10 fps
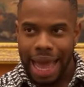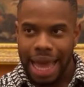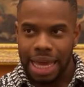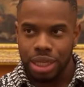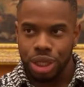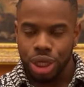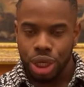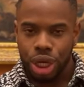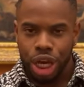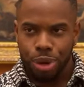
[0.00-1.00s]
And
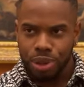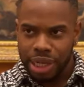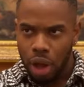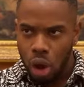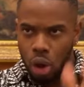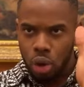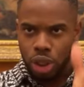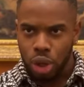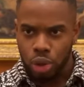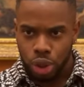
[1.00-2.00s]
he was like, oh,
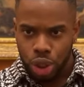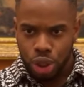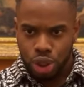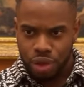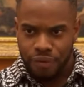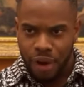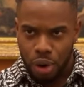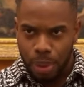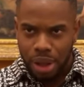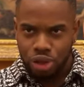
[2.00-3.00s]
you know, just
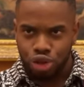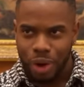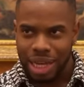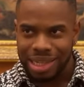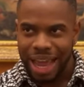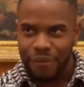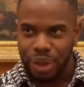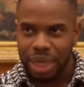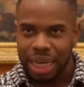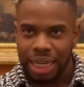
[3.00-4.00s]
very well dressed,
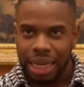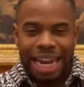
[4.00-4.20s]
everything.